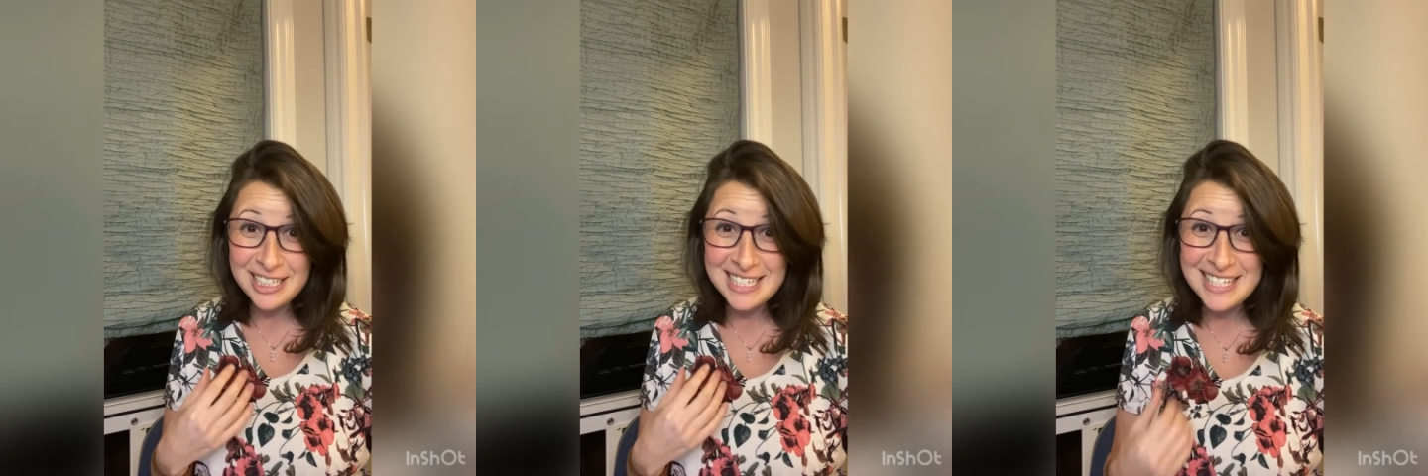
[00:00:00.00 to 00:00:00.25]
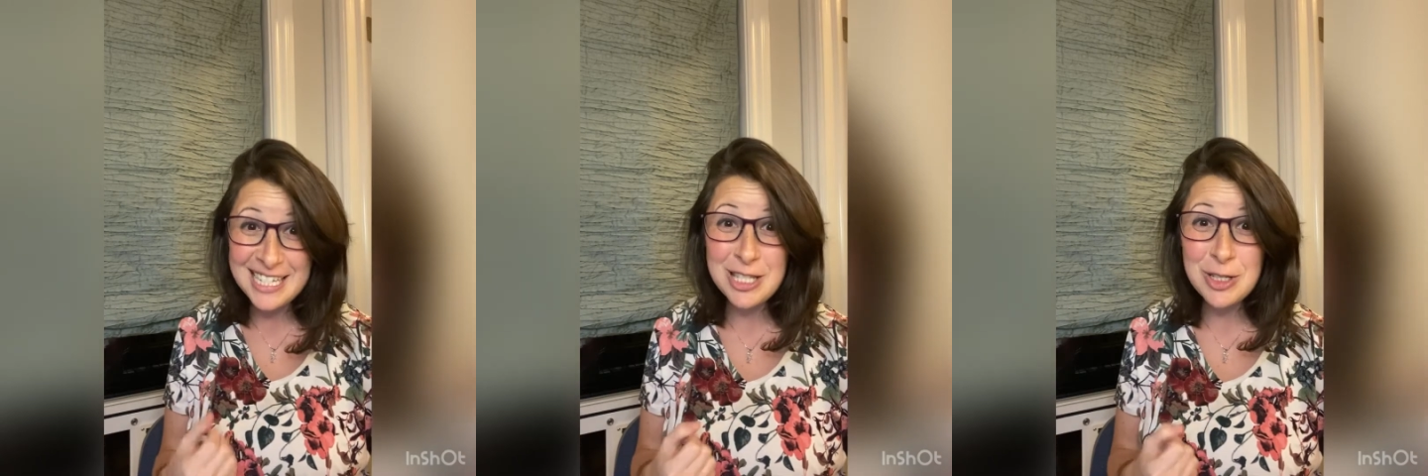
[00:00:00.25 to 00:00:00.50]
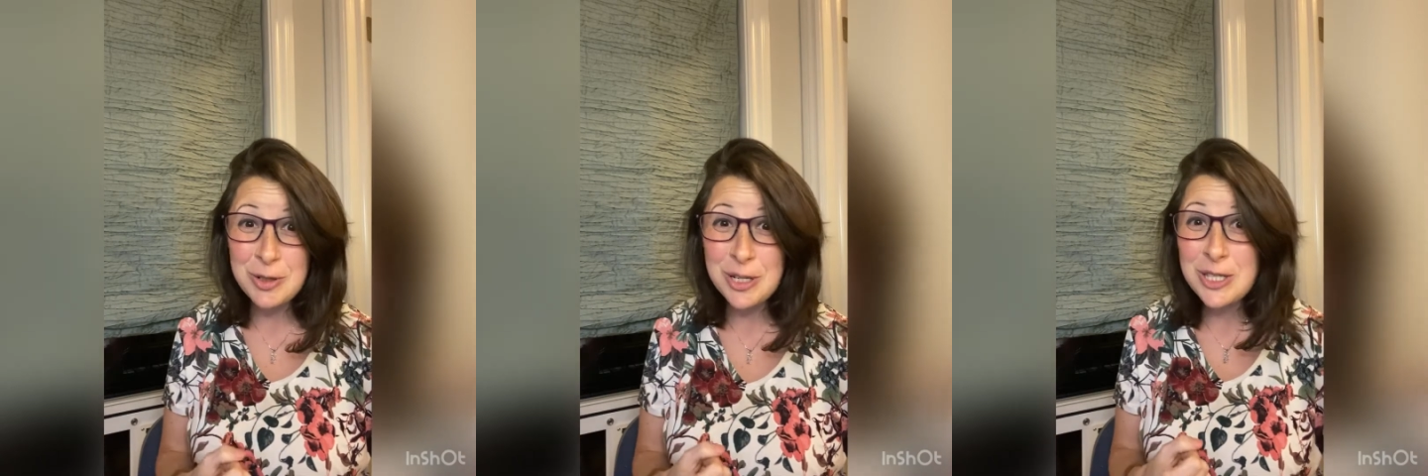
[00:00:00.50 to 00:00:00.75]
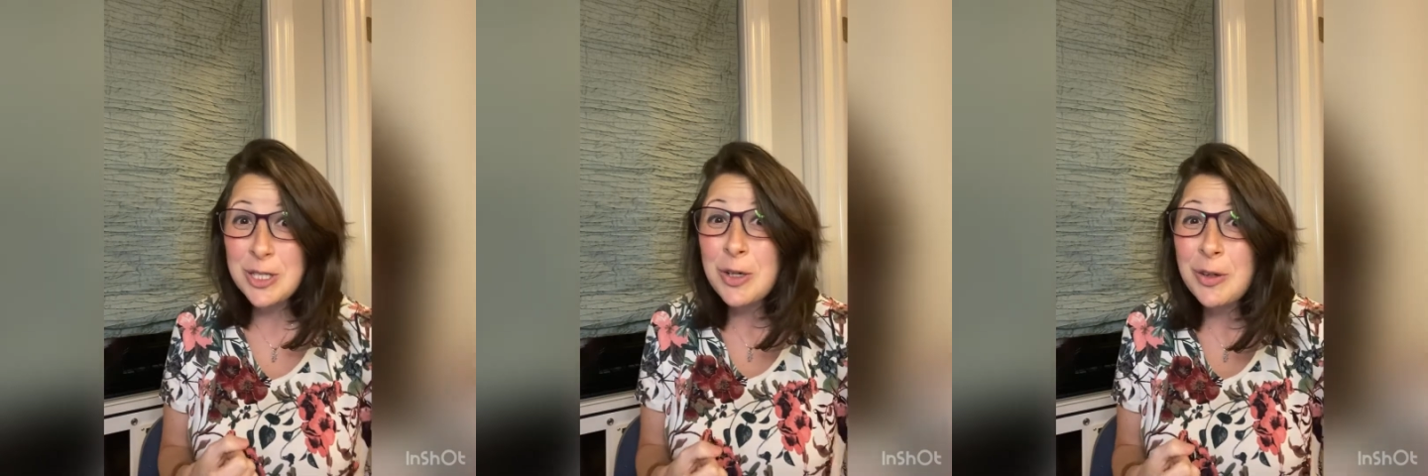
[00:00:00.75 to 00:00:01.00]
see
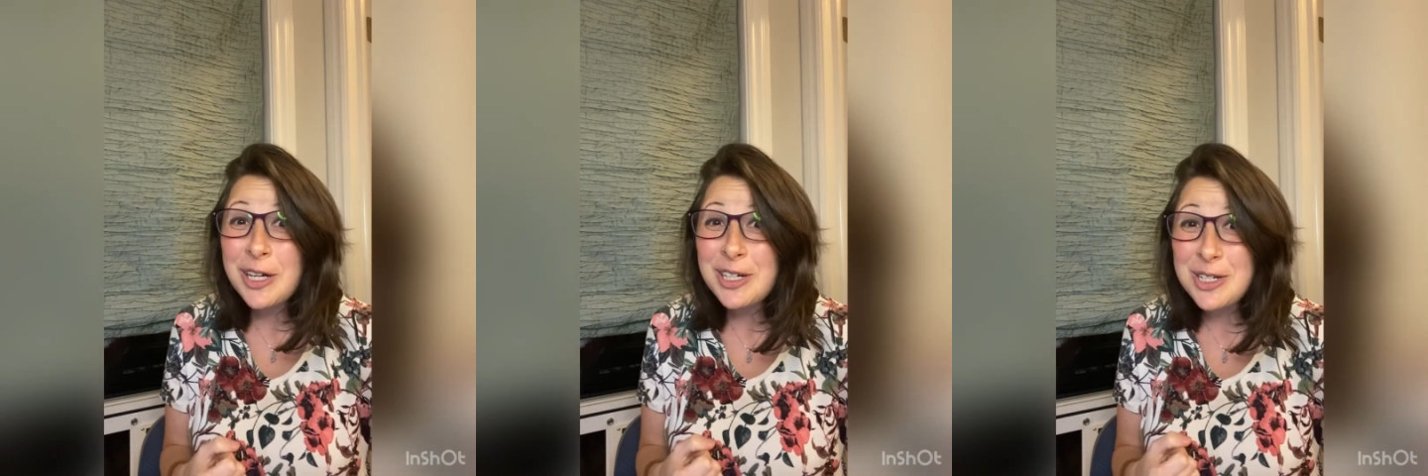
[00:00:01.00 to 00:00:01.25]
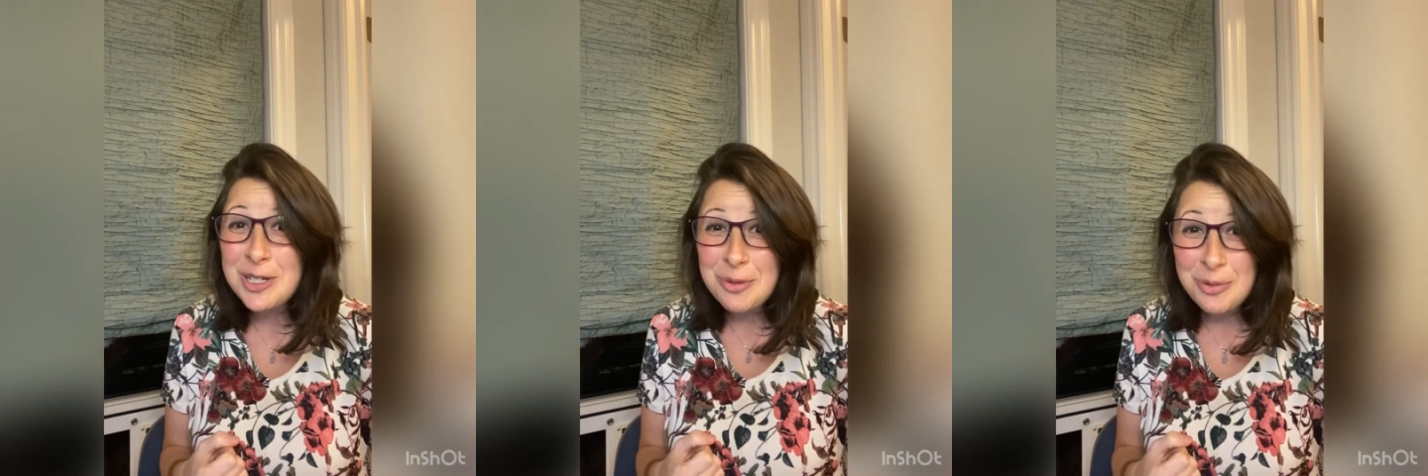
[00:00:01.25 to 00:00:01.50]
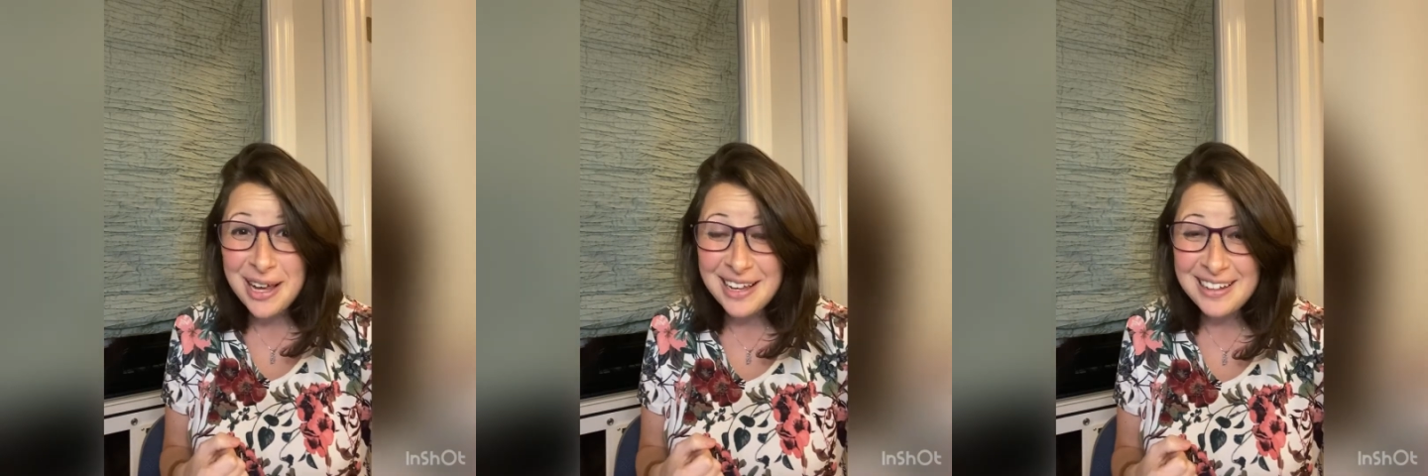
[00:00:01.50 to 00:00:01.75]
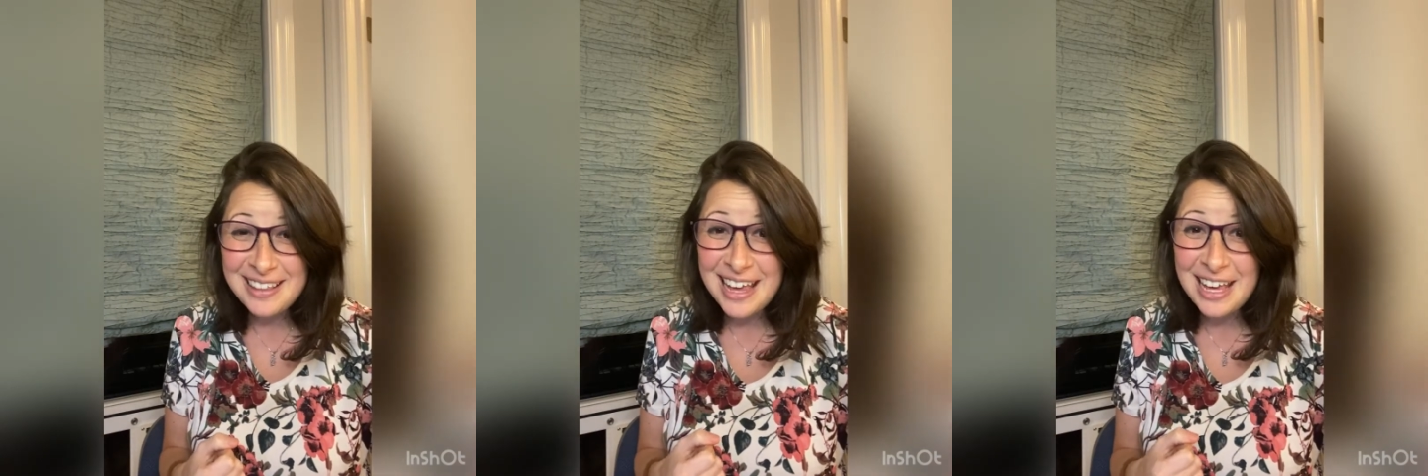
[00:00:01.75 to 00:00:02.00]
students cringe when
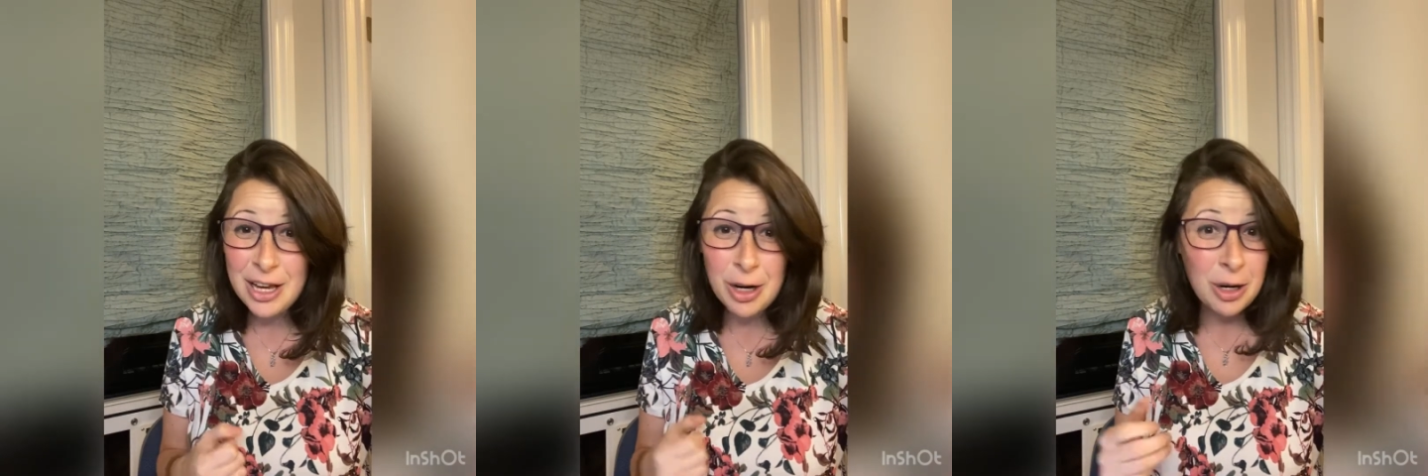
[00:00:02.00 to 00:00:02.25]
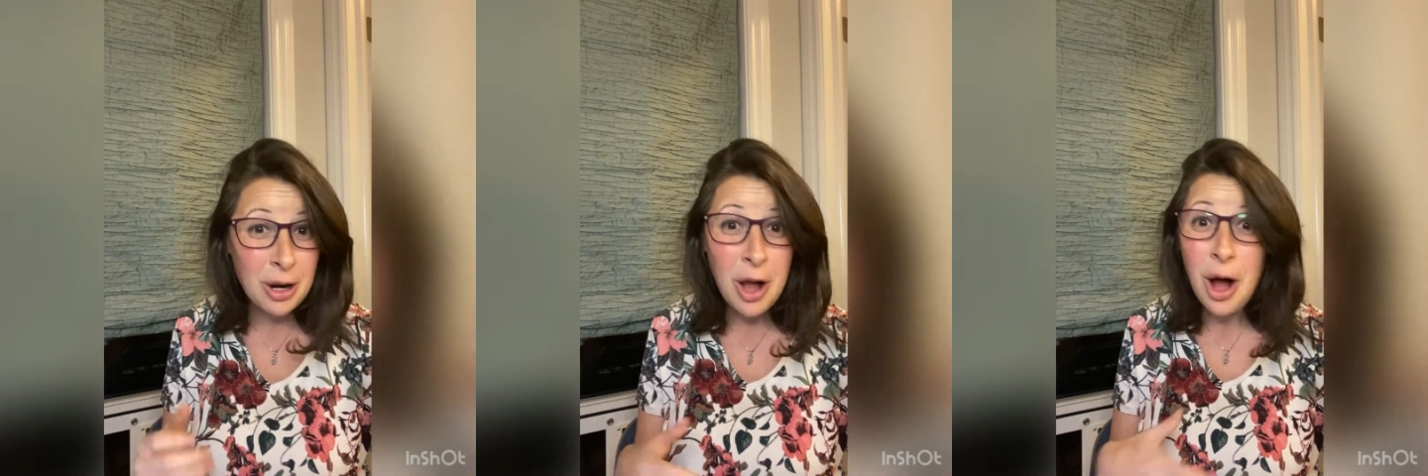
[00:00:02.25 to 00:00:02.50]
they hear